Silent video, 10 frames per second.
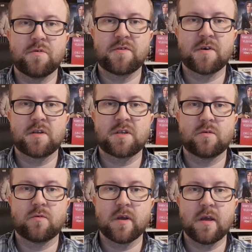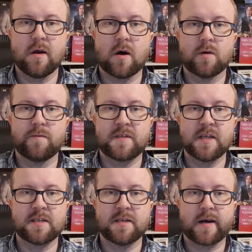the third story of
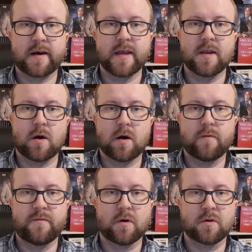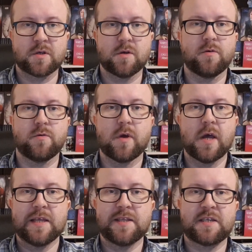Season 9 of Doctor Who,
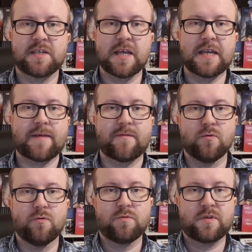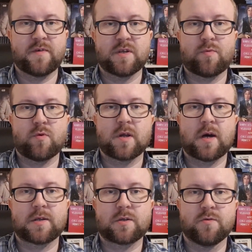The Sea Devils, first
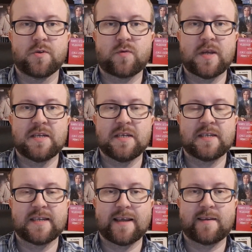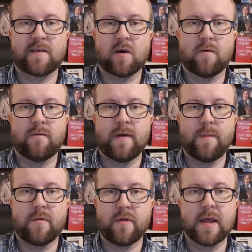broadcast on the 26th of
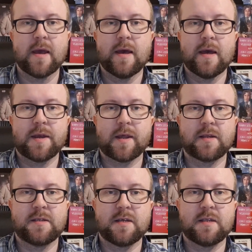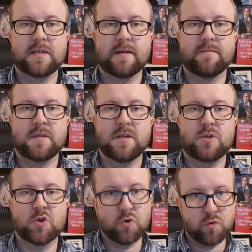February
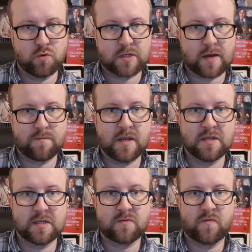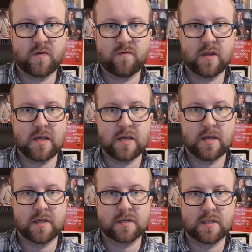1972, so that means it's 50
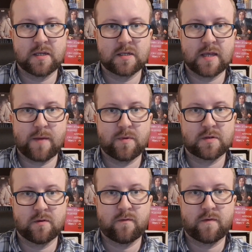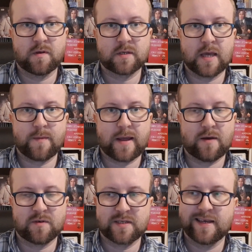years since the episode first came
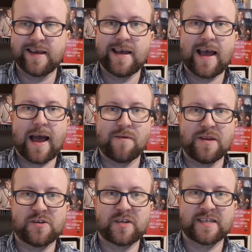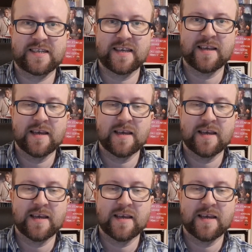out. How interesting.